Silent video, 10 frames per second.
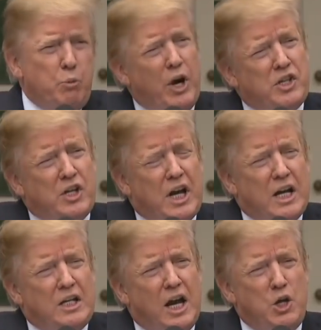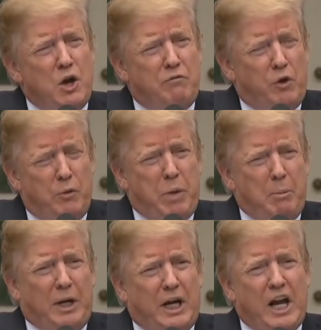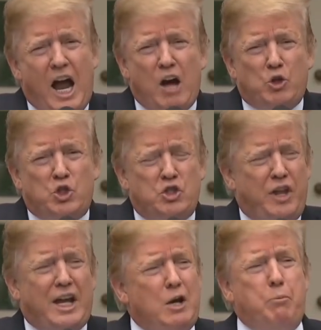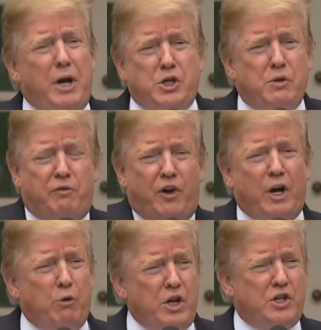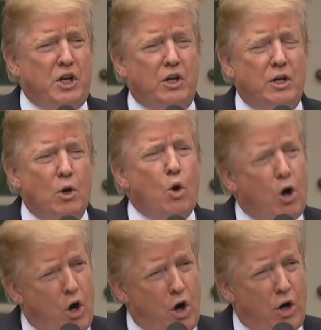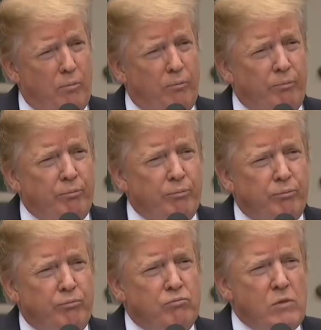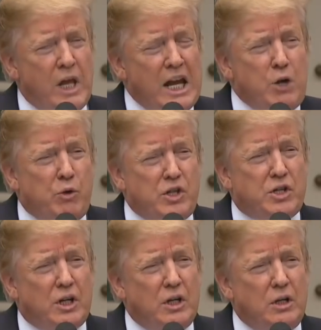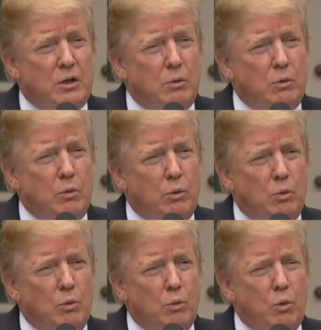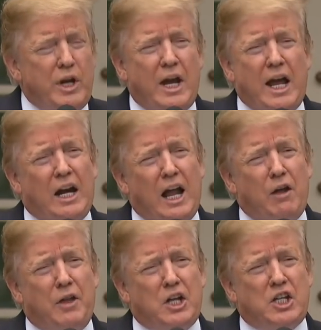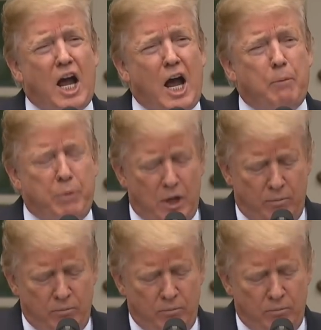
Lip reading: president and you have a Republican House, they can impeach him for any reason or her. Any reason. We can't allow that to happen.